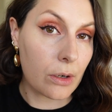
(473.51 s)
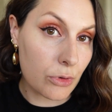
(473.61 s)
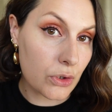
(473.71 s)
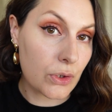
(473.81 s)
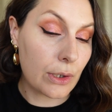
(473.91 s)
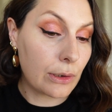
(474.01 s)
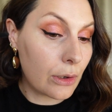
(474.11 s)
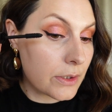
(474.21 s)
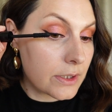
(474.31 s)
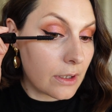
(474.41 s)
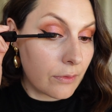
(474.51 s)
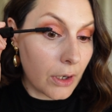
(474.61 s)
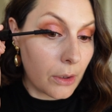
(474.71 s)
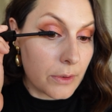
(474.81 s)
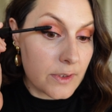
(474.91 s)
And I'm just doing lots of
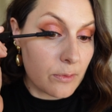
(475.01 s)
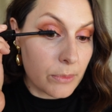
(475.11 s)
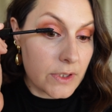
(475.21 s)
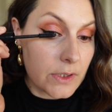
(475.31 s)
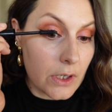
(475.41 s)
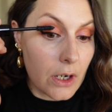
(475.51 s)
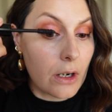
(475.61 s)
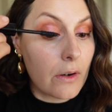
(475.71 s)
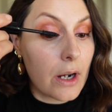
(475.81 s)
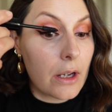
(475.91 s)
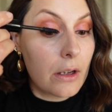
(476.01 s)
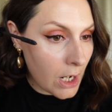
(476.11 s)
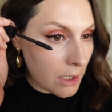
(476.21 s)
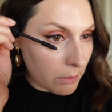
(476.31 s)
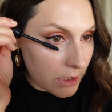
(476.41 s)
coats of mascara.
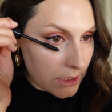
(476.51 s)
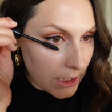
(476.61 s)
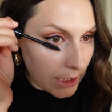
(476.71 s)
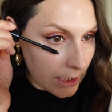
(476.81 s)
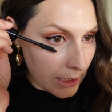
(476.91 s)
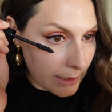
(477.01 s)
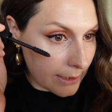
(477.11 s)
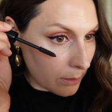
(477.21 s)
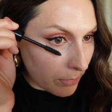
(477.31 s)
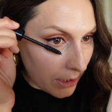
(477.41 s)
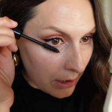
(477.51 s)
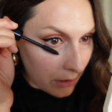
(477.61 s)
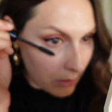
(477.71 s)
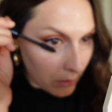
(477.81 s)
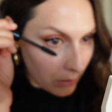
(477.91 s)
And I'm gonna take a little
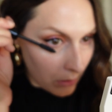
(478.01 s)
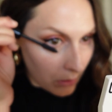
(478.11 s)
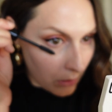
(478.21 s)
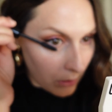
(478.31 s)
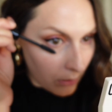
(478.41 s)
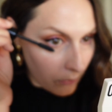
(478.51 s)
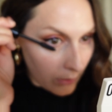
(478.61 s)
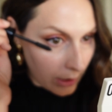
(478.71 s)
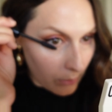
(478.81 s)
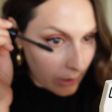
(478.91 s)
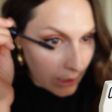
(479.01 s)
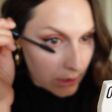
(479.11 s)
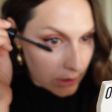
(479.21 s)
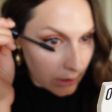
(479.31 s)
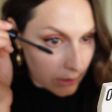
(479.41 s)
bit on the lower
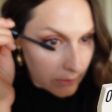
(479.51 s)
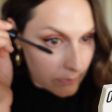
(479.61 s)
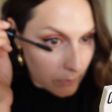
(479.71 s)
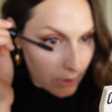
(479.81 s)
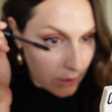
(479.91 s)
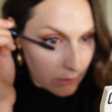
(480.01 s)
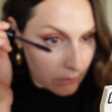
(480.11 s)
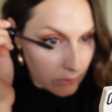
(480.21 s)
lash line as well.